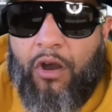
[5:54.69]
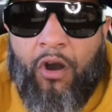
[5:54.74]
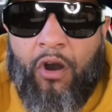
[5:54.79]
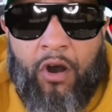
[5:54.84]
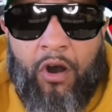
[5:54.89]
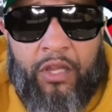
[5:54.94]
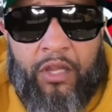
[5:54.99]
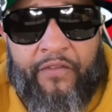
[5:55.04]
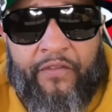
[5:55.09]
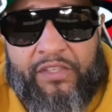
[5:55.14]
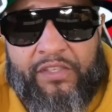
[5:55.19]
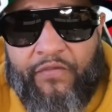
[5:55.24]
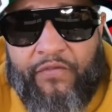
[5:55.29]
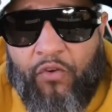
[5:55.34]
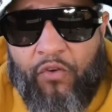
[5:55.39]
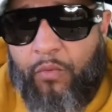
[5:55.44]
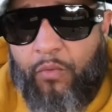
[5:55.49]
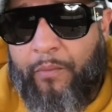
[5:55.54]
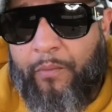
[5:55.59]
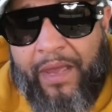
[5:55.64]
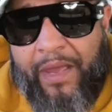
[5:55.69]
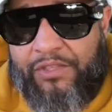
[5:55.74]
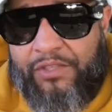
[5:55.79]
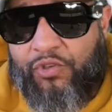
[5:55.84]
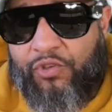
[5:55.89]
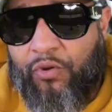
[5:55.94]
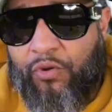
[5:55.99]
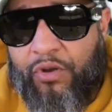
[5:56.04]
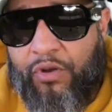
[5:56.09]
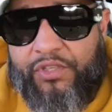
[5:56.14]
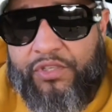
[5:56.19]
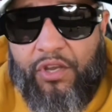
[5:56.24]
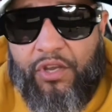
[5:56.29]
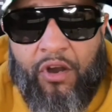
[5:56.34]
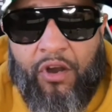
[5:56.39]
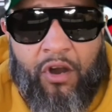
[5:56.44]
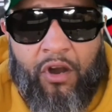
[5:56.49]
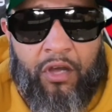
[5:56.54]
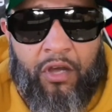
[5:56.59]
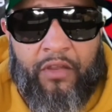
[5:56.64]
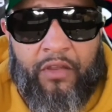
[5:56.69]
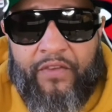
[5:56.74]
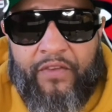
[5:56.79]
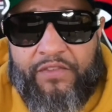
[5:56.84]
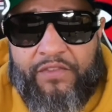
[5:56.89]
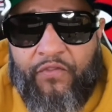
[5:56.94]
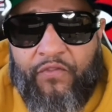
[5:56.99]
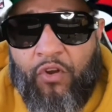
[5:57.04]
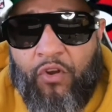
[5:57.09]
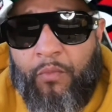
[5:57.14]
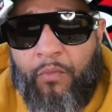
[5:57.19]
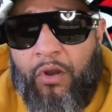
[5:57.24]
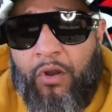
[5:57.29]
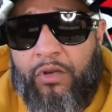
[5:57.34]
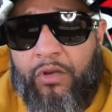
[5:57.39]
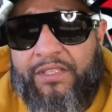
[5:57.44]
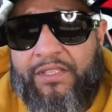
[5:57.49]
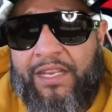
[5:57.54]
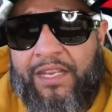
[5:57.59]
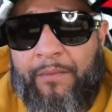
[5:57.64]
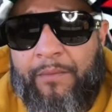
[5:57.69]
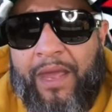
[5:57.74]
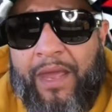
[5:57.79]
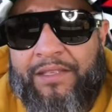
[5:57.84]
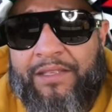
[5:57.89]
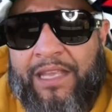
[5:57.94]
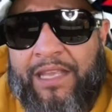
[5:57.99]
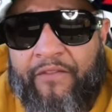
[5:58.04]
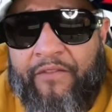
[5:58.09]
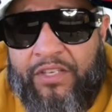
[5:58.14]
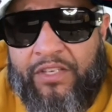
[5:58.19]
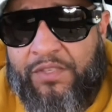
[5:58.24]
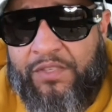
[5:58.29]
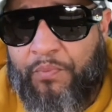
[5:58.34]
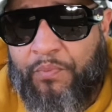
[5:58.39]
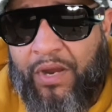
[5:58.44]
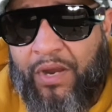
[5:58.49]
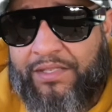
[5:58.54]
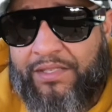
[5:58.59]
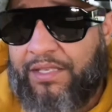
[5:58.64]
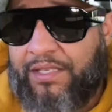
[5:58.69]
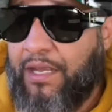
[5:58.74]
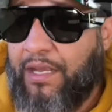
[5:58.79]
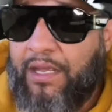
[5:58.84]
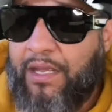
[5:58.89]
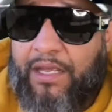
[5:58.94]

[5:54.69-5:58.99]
All of his former mentors, all of his former teammates have expressed